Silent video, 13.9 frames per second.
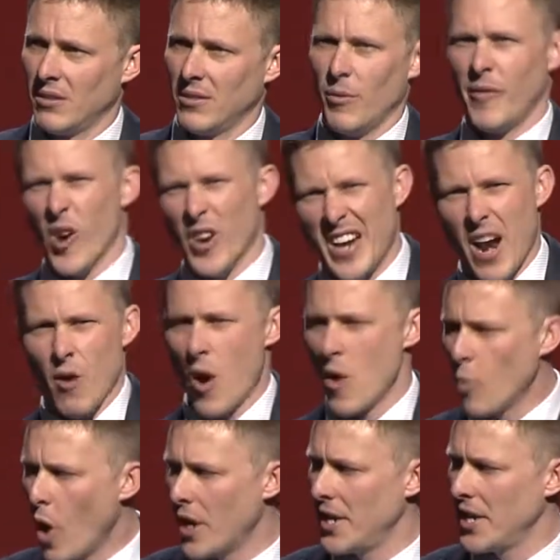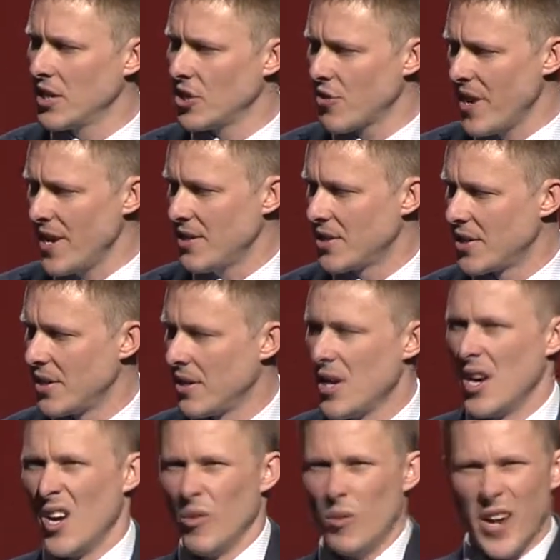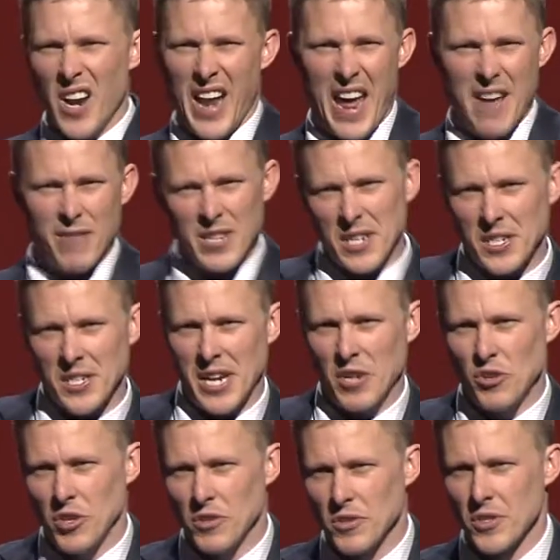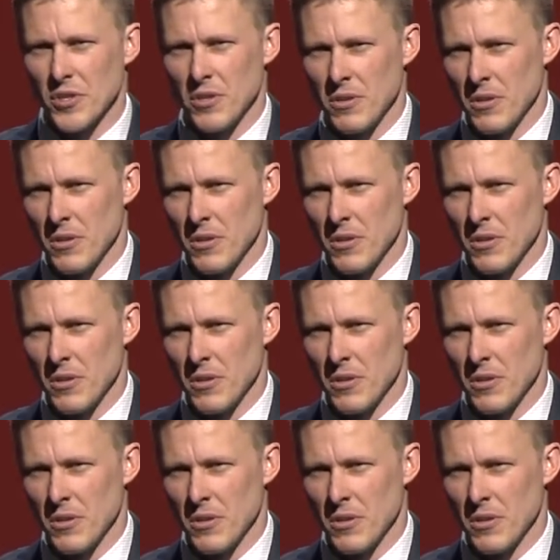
We've got narrow, winding streets. We don't have intersections.